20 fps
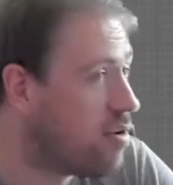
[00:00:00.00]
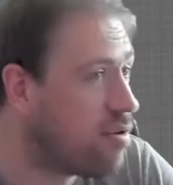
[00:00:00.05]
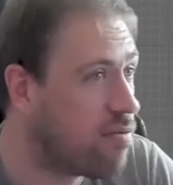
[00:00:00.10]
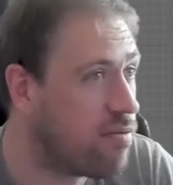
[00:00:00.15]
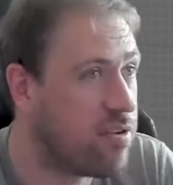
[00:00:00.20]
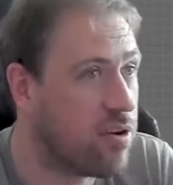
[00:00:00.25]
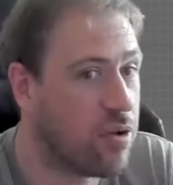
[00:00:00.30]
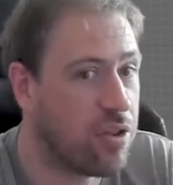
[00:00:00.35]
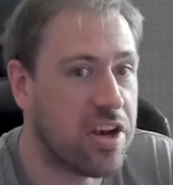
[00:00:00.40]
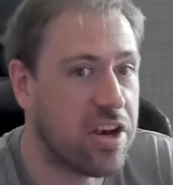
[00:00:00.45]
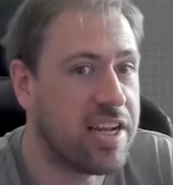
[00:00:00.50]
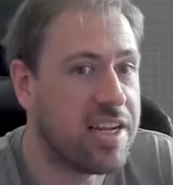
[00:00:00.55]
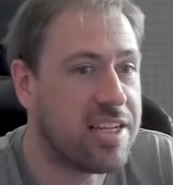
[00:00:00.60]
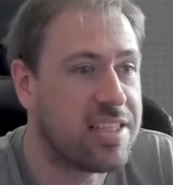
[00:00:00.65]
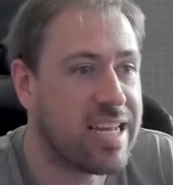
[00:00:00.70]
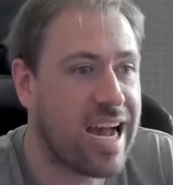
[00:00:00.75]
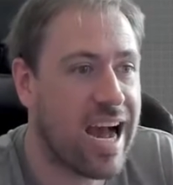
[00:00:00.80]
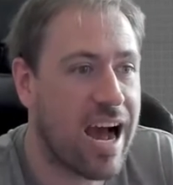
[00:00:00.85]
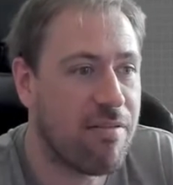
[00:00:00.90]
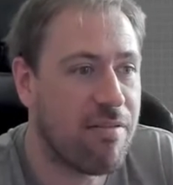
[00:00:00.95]
feel the need
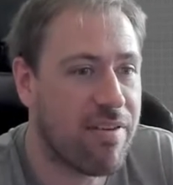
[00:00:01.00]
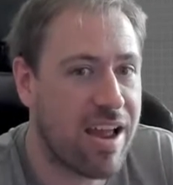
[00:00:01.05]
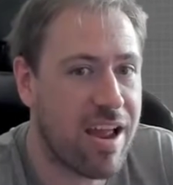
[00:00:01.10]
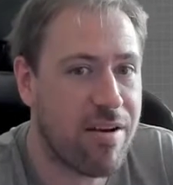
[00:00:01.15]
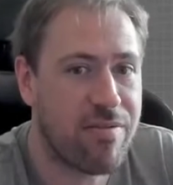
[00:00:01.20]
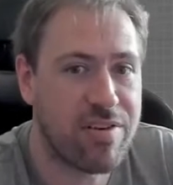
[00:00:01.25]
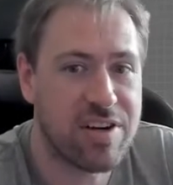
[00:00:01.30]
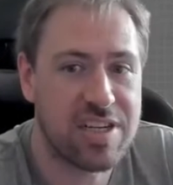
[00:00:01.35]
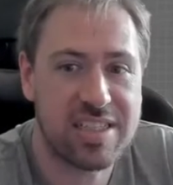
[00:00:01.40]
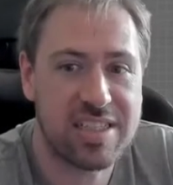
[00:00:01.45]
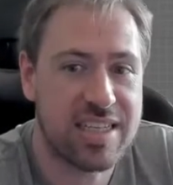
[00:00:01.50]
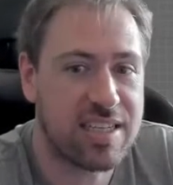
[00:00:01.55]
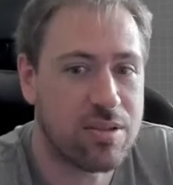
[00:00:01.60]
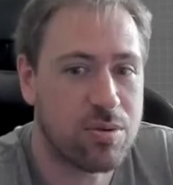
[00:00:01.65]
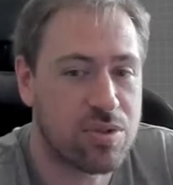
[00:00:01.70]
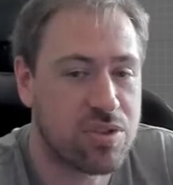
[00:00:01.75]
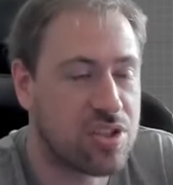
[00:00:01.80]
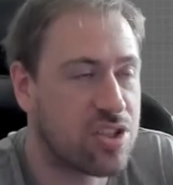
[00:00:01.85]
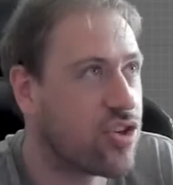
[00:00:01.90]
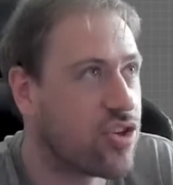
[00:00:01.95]
to have every
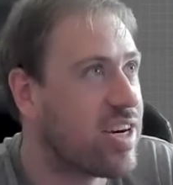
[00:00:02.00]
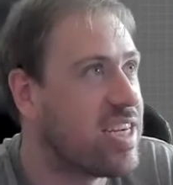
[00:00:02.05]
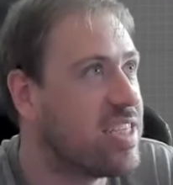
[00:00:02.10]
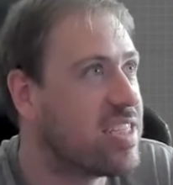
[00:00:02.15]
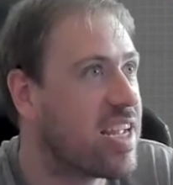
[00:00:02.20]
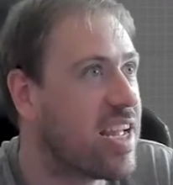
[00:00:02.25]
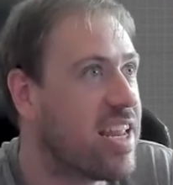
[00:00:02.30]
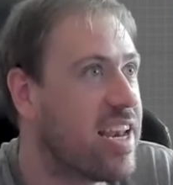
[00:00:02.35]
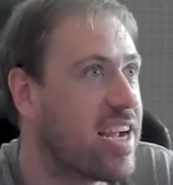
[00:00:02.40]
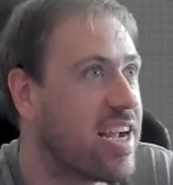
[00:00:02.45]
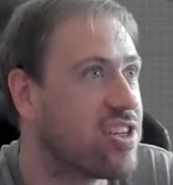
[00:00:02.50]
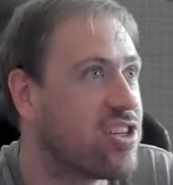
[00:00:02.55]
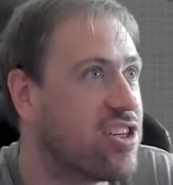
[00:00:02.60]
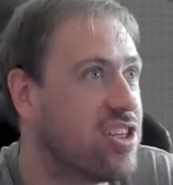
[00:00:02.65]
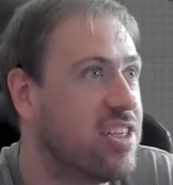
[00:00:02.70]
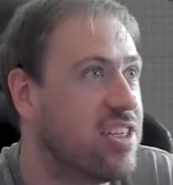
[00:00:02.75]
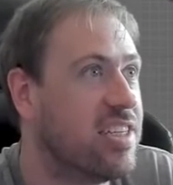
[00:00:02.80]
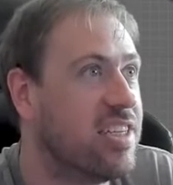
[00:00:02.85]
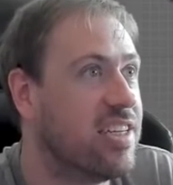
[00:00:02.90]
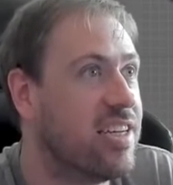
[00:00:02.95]
single straight
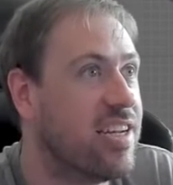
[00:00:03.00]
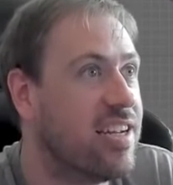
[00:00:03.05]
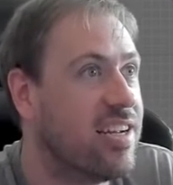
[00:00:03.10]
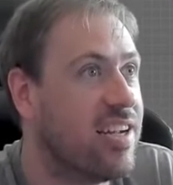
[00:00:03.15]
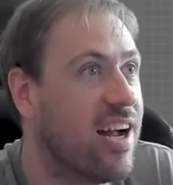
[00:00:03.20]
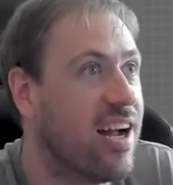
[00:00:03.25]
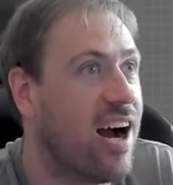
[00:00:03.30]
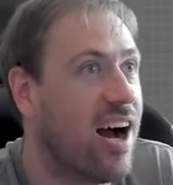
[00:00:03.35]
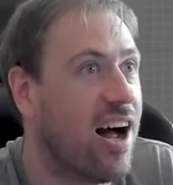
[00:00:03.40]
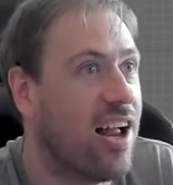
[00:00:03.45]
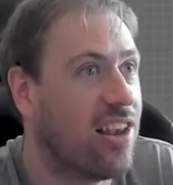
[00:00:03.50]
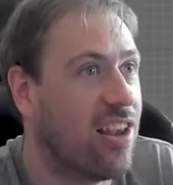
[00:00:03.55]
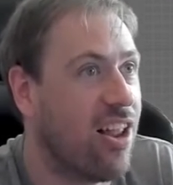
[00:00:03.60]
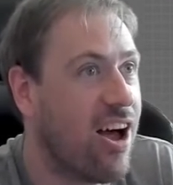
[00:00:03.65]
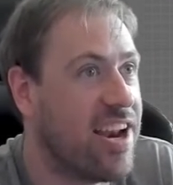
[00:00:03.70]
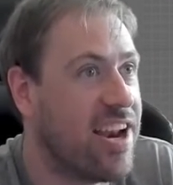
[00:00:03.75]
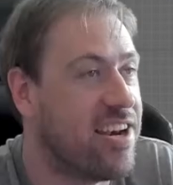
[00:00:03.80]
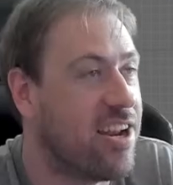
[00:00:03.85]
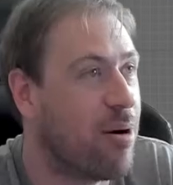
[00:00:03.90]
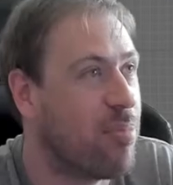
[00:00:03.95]
connection
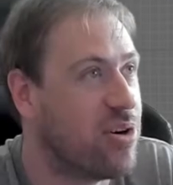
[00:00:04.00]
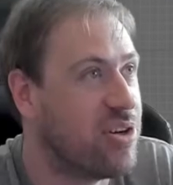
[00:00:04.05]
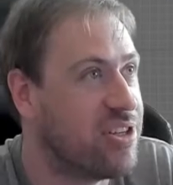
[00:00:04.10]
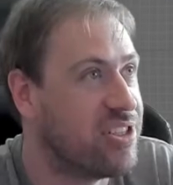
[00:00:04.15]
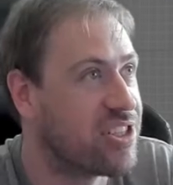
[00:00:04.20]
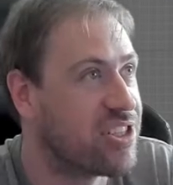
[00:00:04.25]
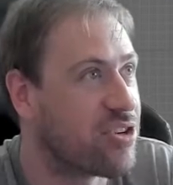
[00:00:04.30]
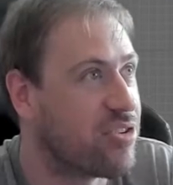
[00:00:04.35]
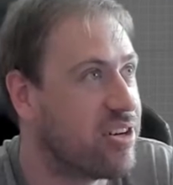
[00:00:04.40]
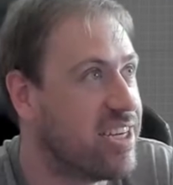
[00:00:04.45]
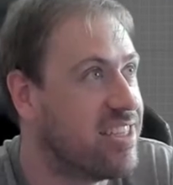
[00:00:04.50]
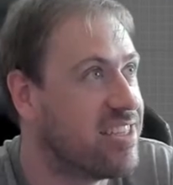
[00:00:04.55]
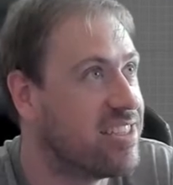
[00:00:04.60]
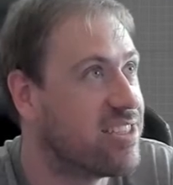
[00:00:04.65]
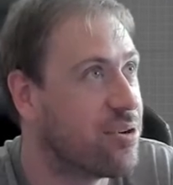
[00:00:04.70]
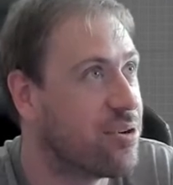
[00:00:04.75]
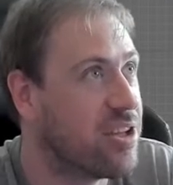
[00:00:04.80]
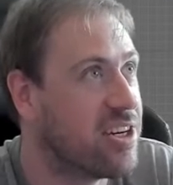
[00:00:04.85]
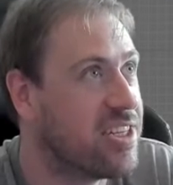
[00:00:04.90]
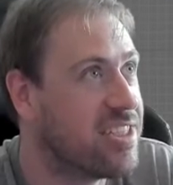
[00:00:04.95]
lined up on your screen
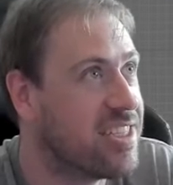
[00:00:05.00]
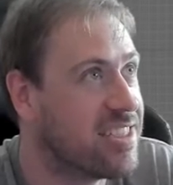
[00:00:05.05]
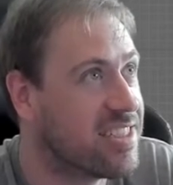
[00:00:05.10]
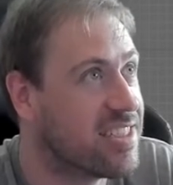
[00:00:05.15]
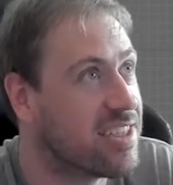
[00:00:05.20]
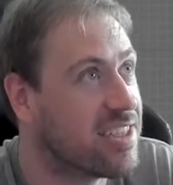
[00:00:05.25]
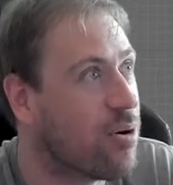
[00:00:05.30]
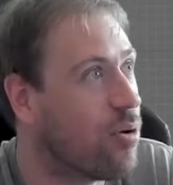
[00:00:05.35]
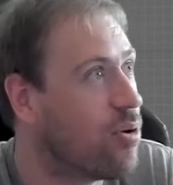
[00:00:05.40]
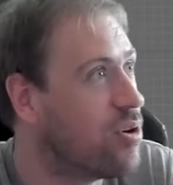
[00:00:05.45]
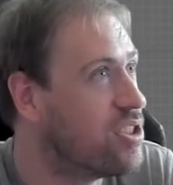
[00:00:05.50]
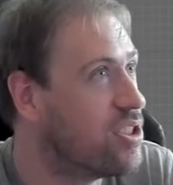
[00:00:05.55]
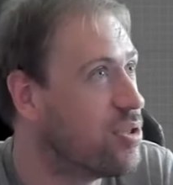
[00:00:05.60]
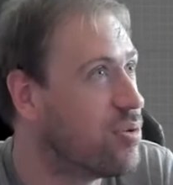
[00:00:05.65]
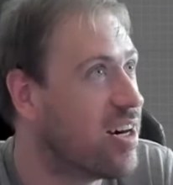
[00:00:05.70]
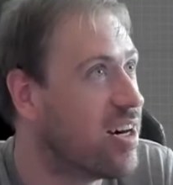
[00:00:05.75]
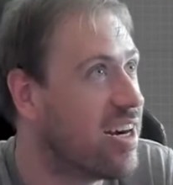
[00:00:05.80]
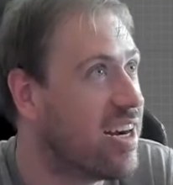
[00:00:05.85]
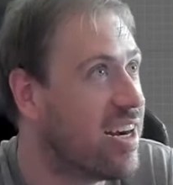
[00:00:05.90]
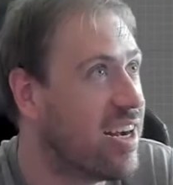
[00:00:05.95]
so that it doesn't cause you